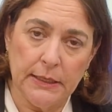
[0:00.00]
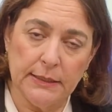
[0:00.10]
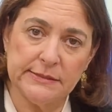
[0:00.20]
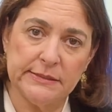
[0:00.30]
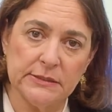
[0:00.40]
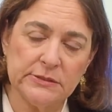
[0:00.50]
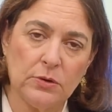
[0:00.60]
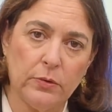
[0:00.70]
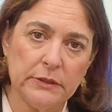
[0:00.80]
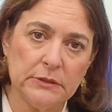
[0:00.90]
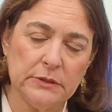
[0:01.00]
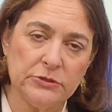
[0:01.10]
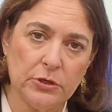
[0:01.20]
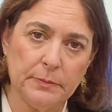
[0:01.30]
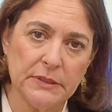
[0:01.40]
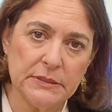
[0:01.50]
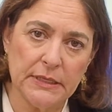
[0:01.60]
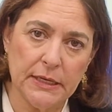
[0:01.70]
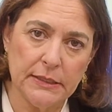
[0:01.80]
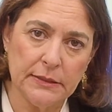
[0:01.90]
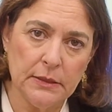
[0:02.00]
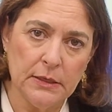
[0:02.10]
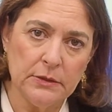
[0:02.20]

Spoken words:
is this going to determine the day,